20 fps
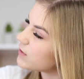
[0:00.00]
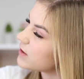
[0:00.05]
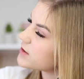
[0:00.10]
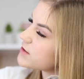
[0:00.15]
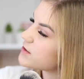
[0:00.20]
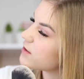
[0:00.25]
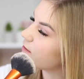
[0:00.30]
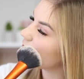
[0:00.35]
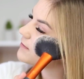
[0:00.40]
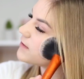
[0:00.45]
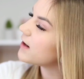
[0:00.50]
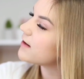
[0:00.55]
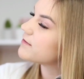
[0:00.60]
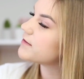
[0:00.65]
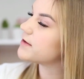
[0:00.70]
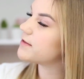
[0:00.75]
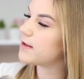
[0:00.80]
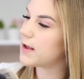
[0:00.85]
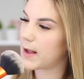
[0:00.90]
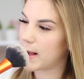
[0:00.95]
brush over
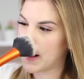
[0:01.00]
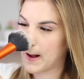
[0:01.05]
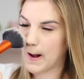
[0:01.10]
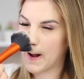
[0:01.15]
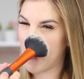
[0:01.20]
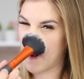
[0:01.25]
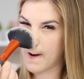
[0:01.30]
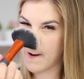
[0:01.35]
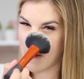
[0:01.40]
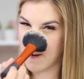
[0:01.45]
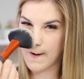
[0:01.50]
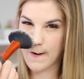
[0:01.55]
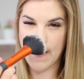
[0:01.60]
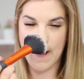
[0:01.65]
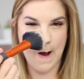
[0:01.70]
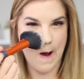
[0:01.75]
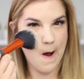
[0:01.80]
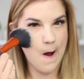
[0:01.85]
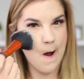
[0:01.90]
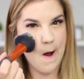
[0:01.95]
everything.
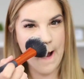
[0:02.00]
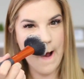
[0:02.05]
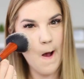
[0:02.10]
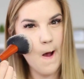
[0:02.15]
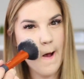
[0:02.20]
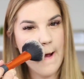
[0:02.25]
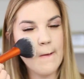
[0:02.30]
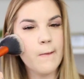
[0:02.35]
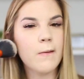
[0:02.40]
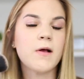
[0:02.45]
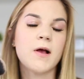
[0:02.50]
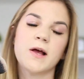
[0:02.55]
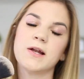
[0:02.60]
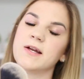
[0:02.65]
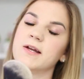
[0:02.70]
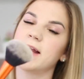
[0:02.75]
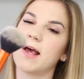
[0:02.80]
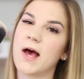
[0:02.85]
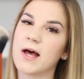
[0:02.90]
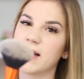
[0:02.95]
I
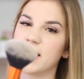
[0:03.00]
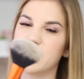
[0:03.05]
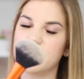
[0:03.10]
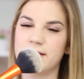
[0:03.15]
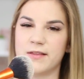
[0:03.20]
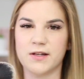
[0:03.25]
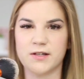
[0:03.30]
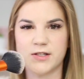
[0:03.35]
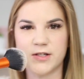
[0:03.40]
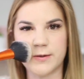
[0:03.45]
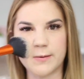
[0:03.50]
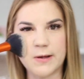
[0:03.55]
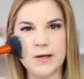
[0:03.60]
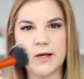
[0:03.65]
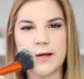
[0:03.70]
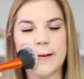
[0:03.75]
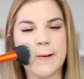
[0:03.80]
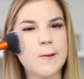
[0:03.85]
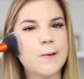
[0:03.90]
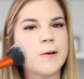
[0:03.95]
didn't add anything to it,